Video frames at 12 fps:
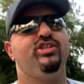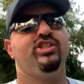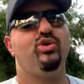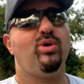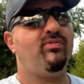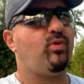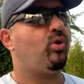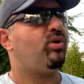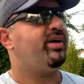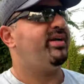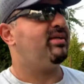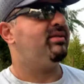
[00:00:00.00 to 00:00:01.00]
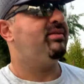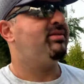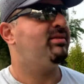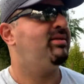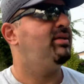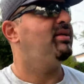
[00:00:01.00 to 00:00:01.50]
to avoid
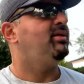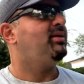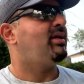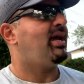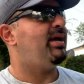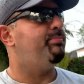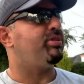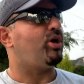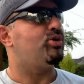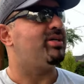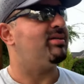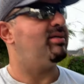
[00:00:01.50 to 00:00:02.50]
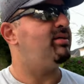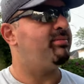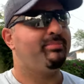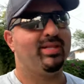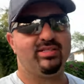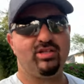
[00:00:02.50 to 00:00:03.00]
a bloated
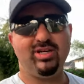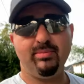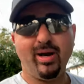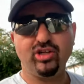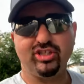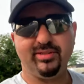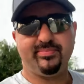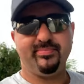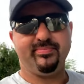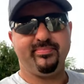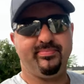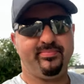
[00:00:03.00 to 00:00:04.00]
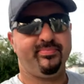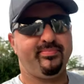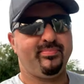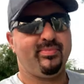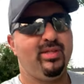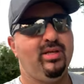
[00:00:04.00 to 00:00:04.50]
military budget.
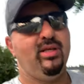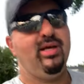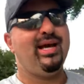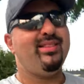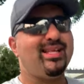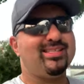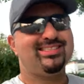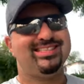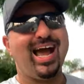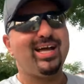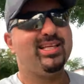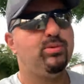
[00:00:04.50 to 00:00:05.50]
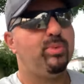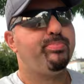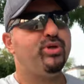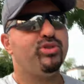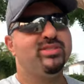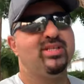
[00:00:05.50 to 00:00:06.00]
And that's exactly what
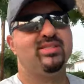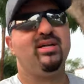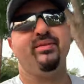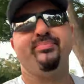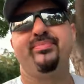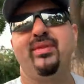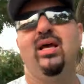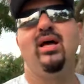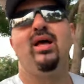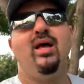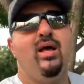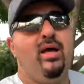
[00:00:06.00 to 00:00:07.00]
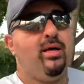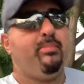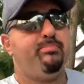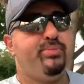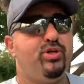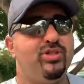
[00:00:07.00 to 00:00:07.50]
Putin has done.
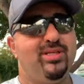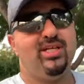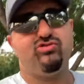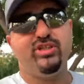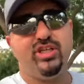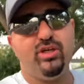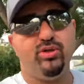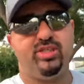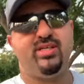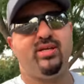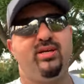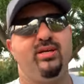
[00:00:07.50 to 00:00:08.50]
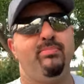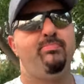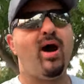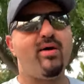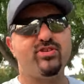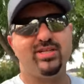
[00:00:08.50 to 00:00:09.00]
Putin has reduced
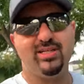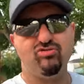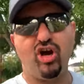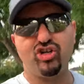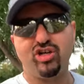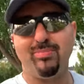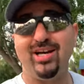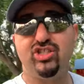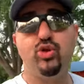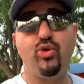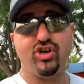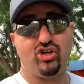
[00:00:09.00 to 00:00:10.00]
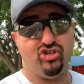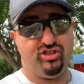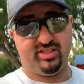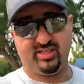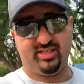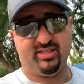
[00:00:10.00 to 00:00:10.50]
poverty in Russia by
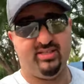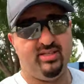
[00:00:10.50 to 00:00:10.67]
2/3.